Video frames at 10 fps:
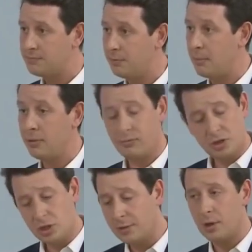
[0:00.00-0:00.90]
let's remember
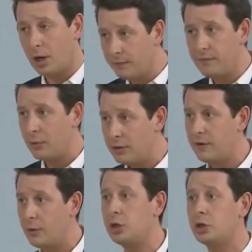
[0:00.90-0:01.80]
the Russian government are
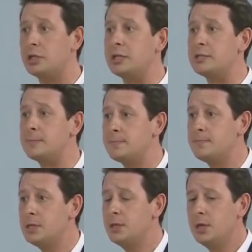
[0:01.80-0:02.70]
very, very good at this,
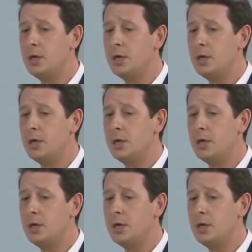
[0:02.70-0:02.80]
